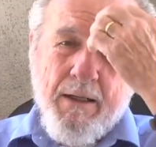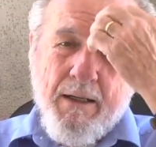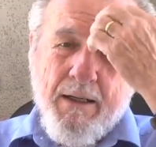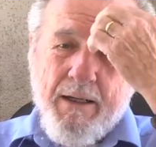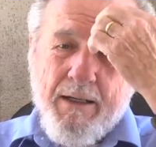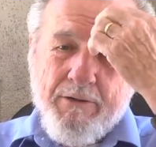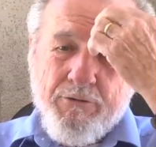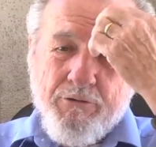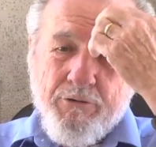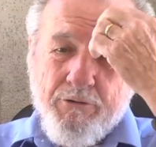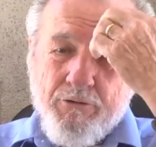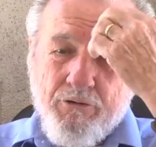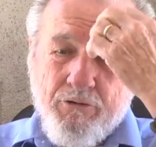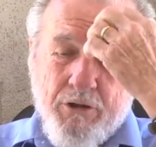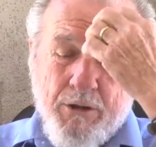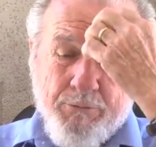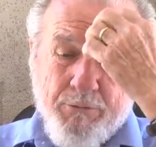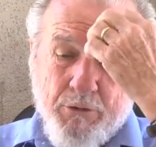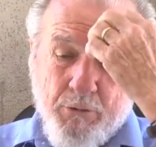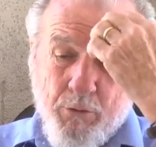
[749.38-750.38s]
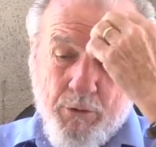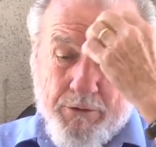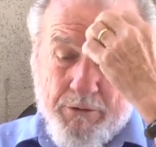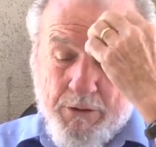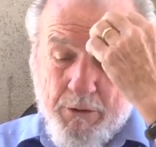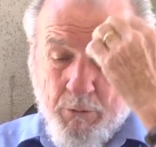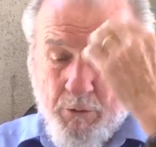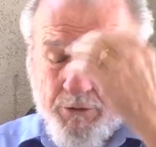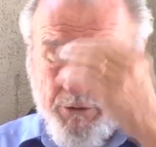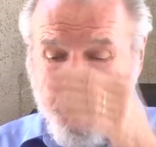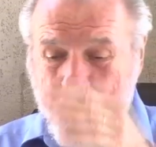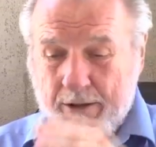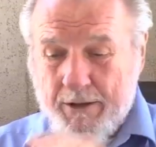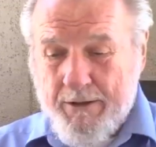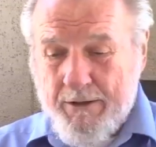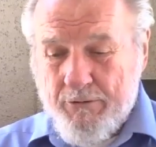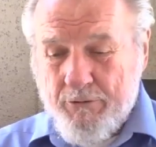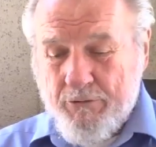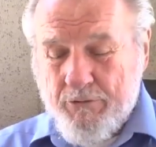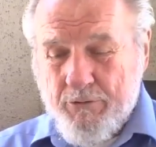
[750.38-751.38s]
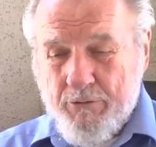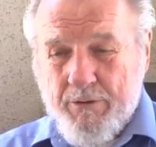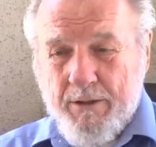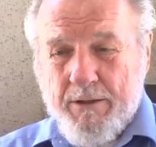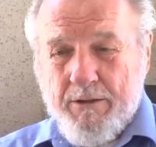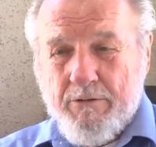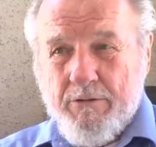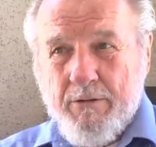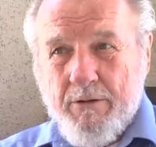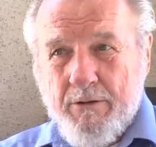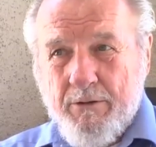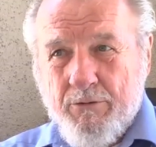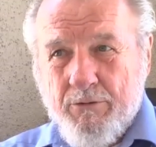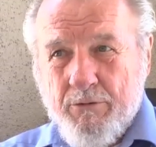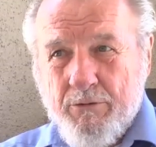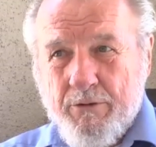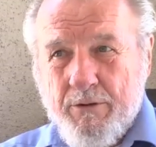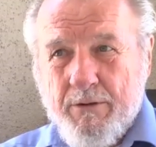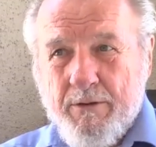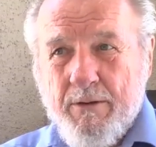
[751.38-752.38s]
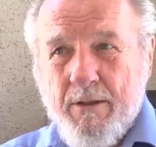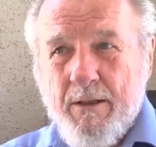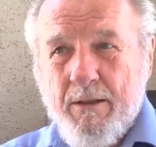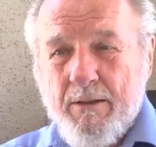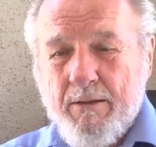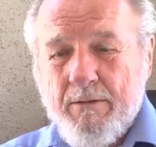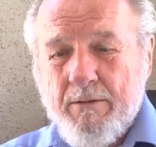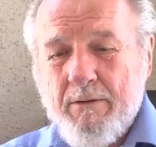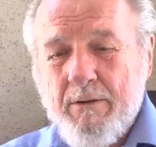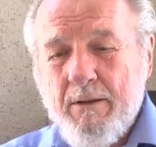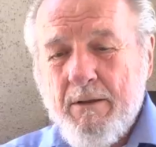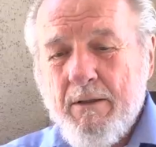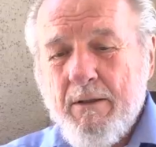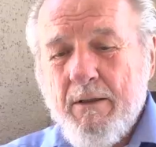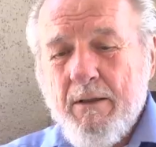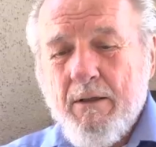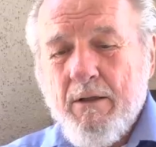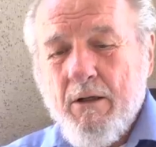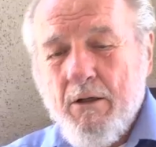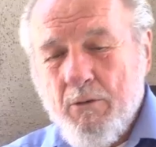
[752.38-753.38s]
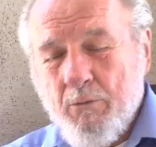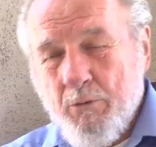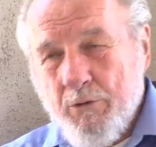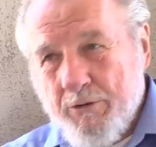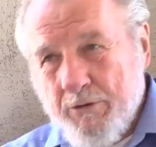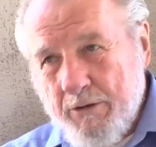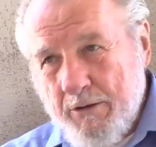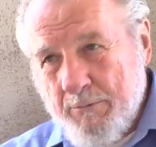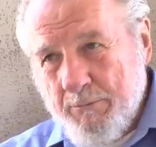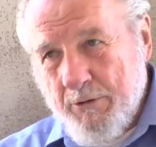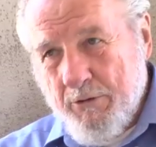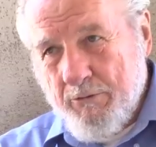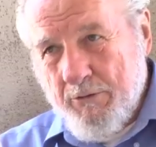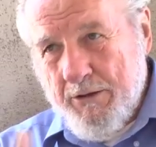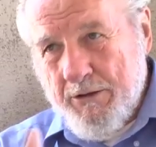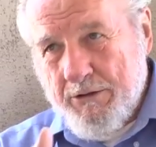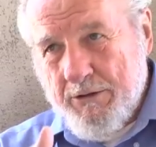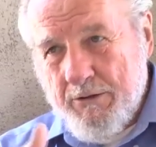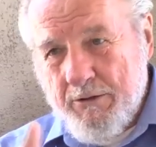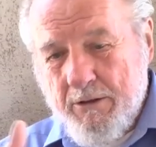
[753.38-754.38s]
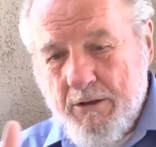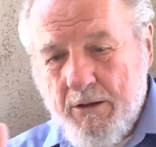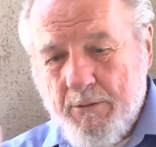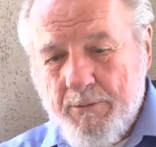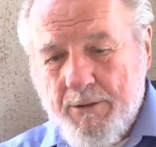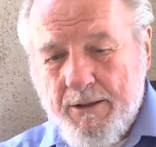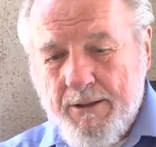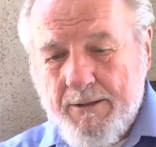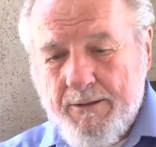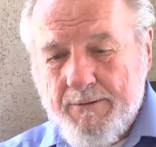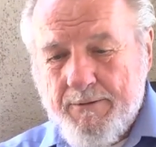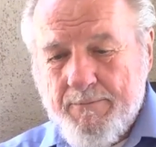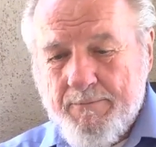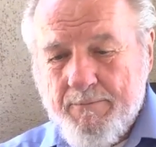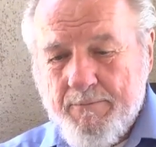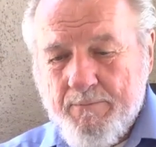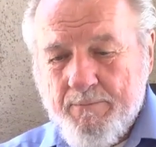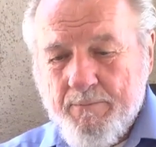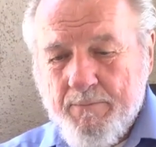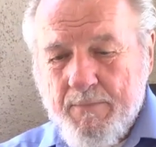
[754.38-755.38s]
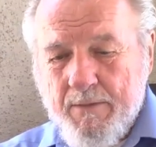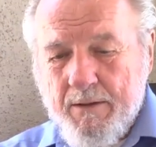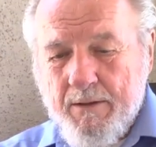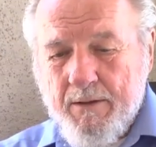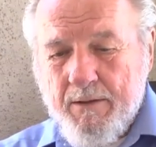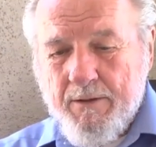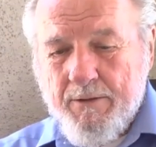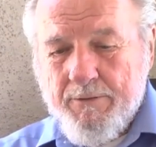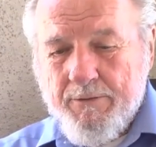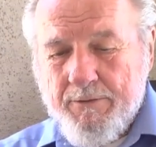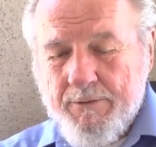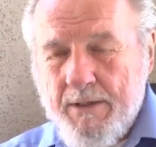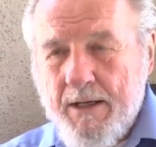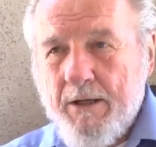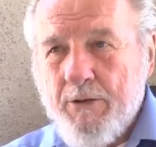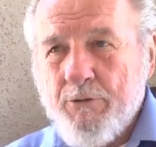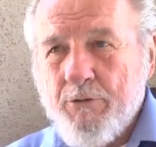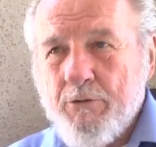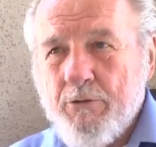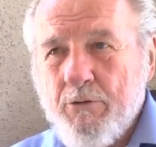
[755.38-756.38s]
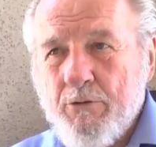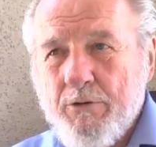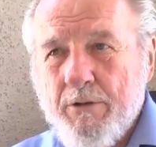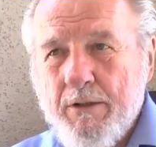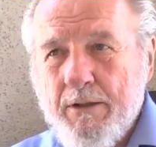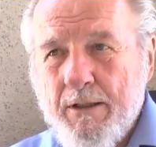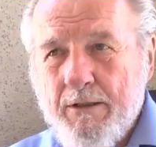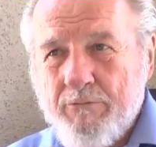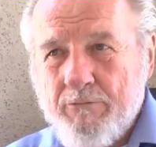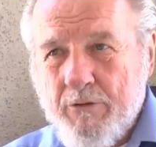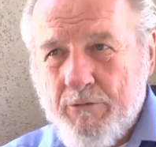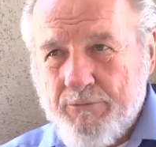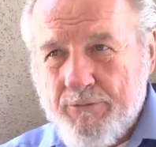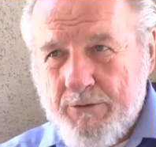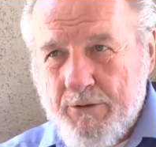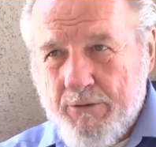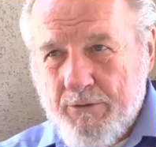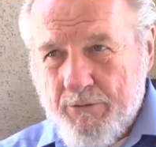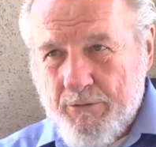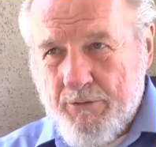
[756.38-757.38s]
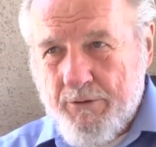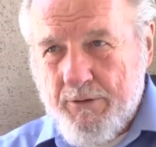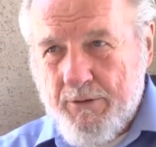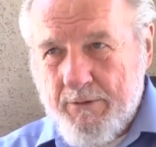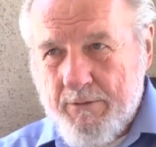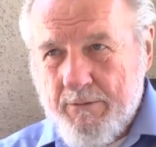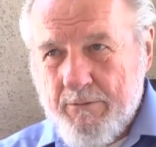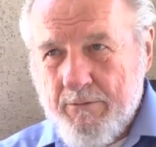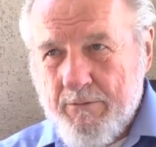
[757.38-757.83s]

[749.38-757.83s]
And subsequently, when you get into 1939, with the immigration coming in, now you're looking at roughly 30%.